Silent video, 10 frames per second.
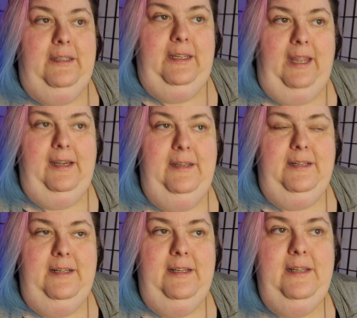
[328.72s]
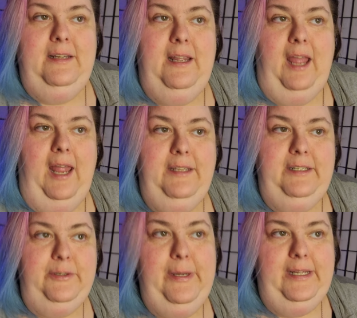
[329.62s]
Canada and the
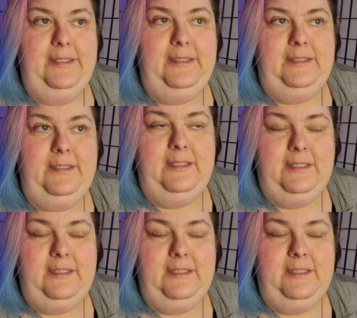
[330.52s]
US.